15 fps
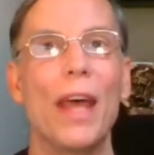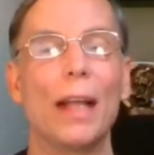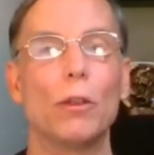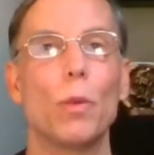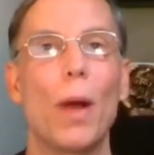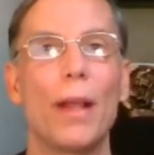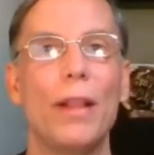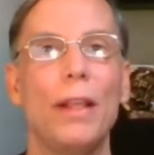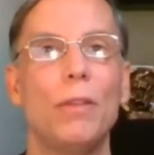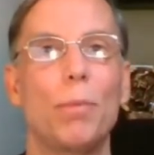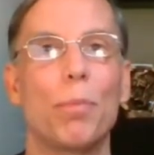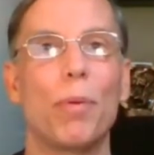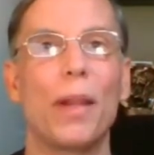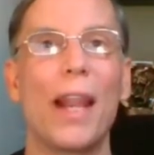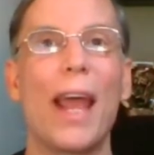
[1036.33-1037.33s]
That's why
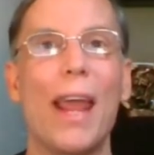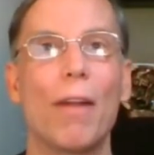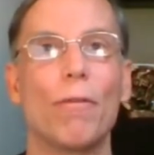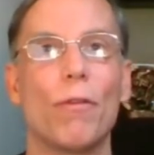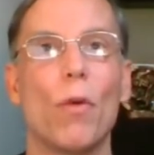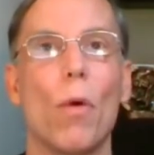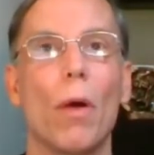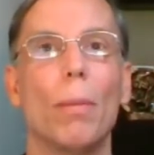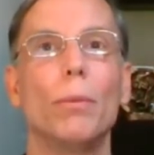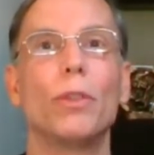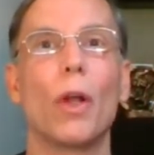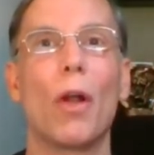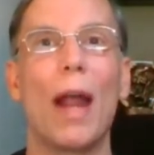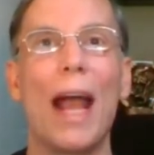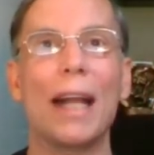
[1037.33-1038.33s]
these plant
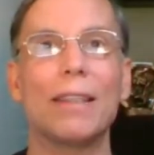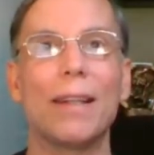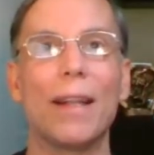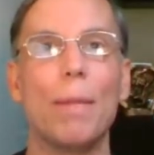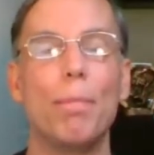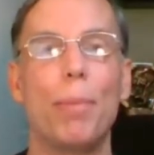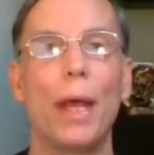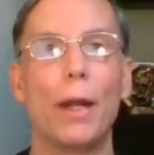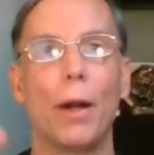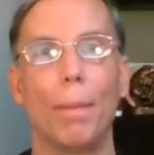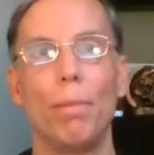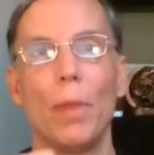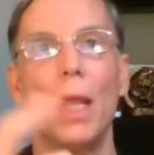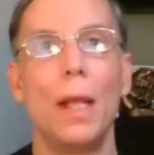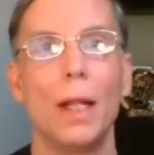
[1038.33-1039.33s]
forms are actually
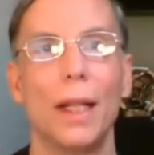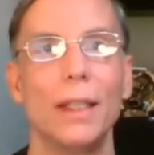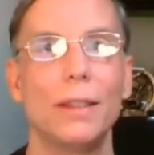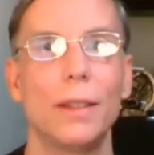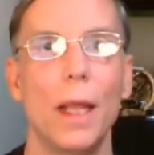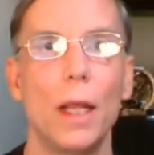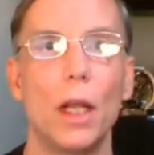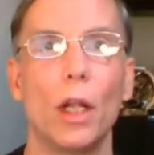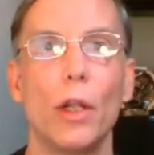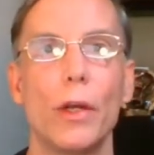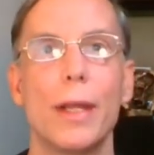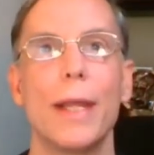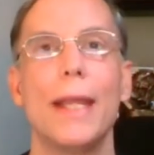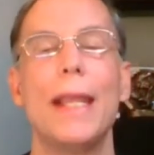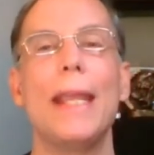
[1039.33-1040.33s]
better. Let's take a
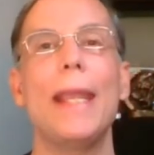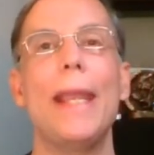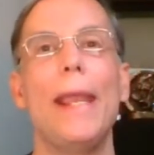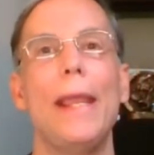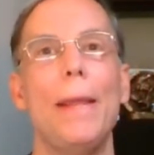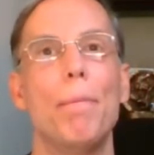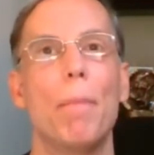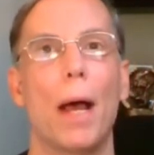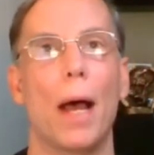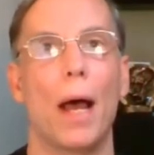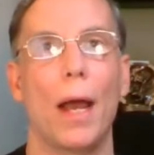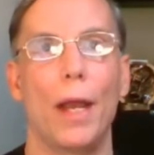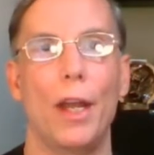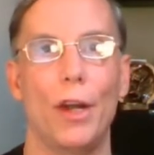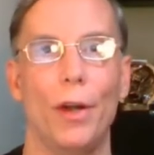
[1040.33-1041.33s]
look at heme
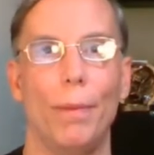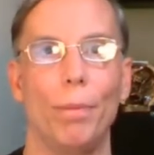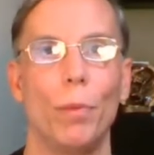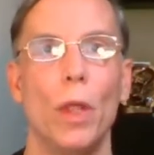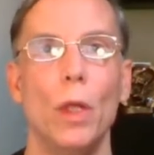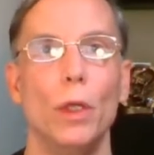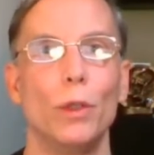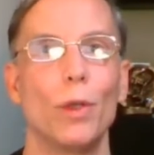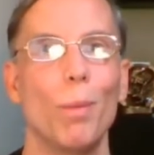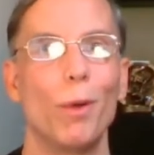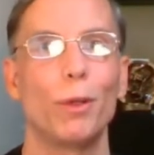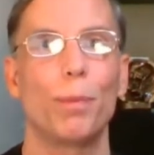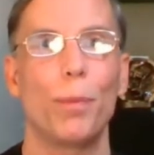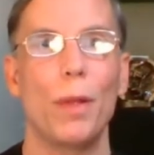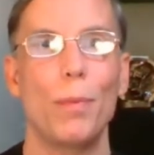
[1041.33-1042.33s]
iron. So
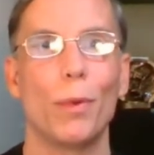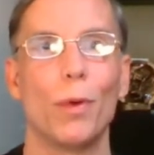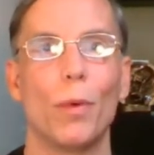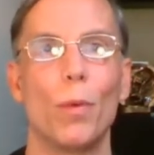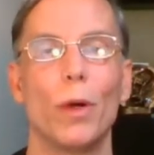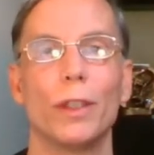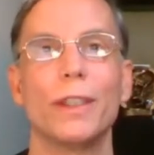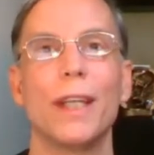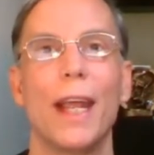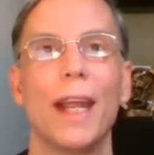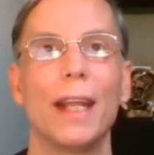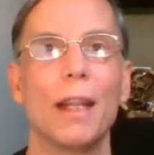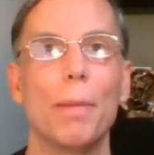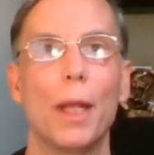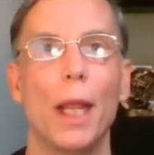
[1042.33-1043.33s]
most people were
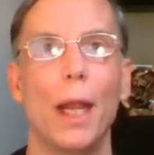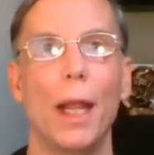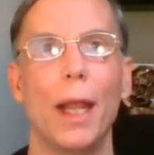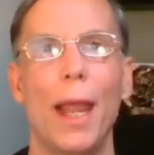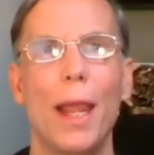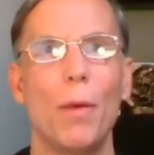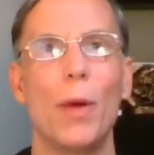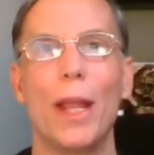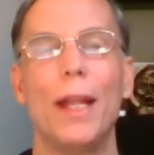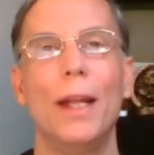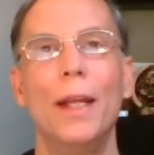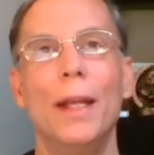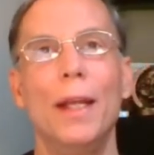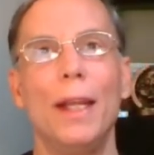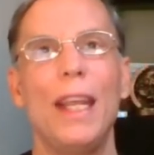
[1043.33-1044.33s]
saying in the beginning, hey, wait,
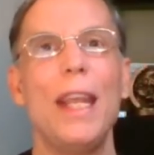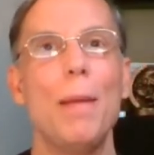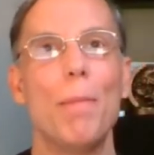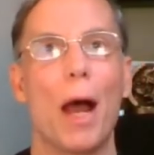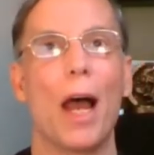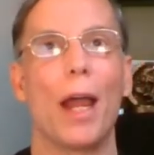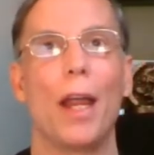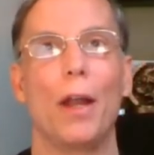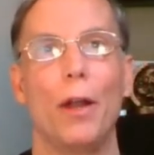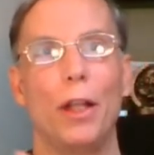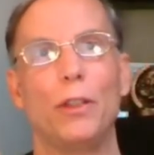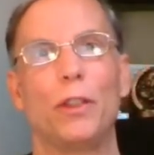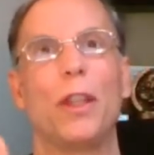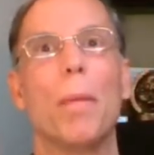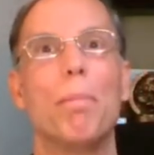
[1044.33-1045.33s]
heme
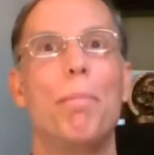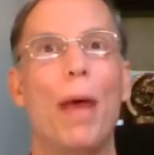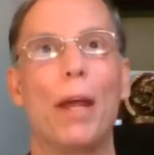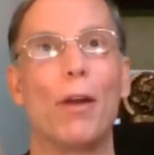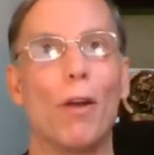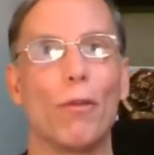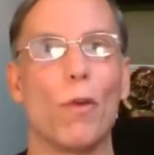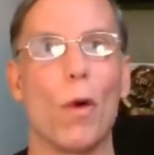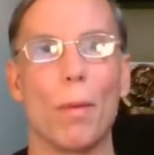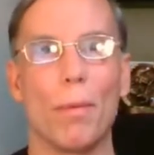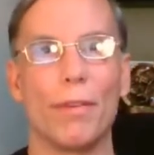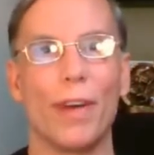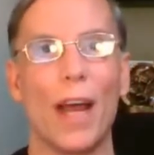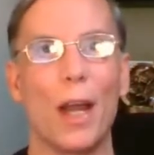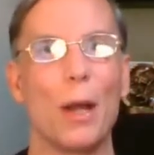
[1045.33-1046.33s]
iron, it's the better
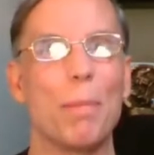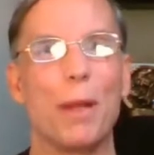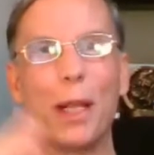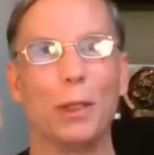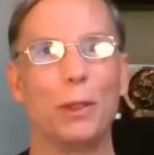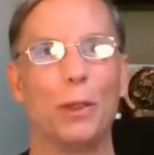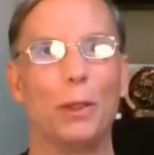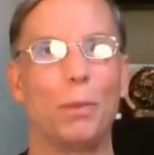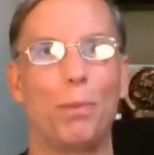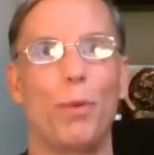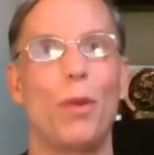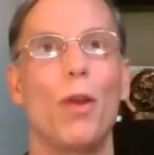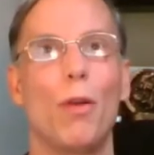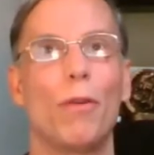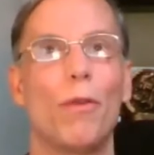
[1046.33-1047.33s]
form of iron because it's
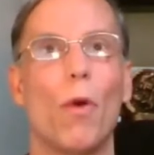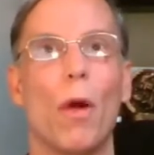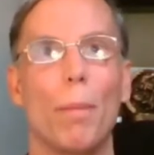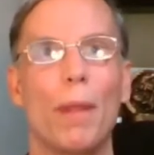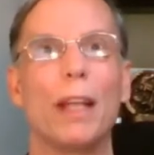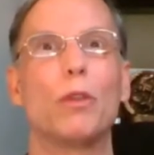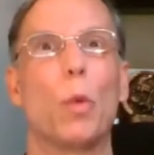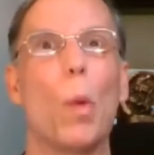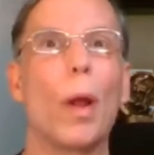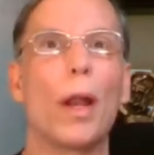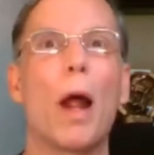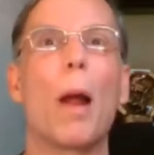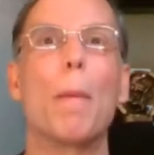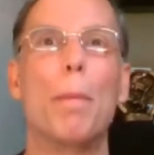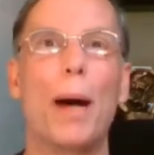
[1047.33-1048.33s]
pure form. That's what
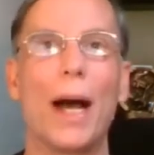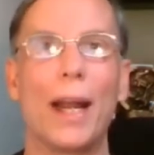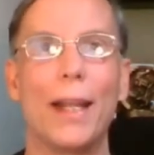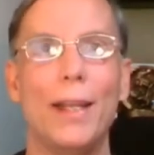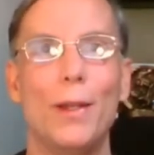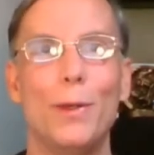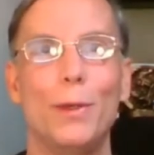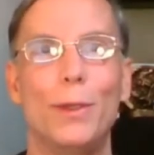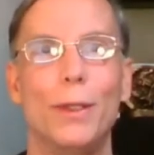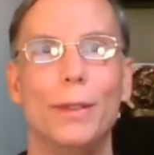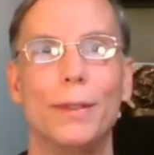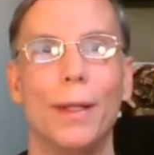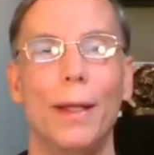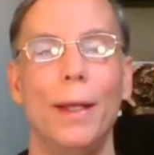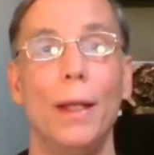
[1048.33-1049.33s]
our body uses.